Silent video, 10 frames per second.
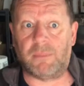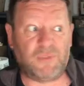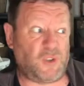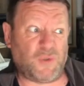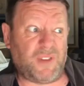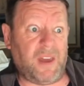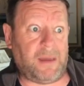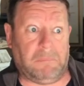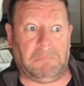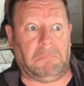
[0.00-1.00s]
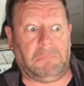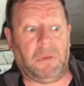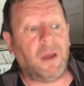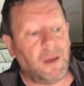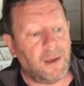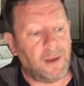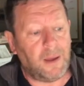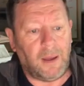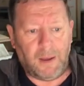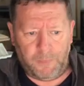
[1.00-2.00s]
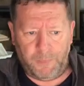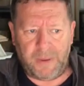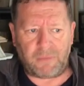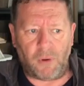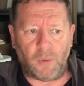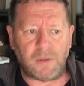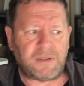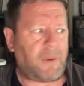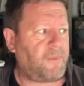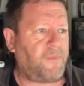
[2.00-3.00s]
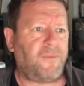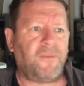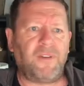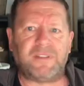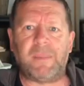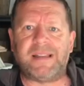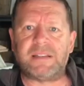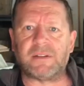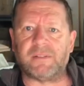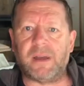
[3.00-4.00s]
It's just there. Big roll. It's about 50 meters of it.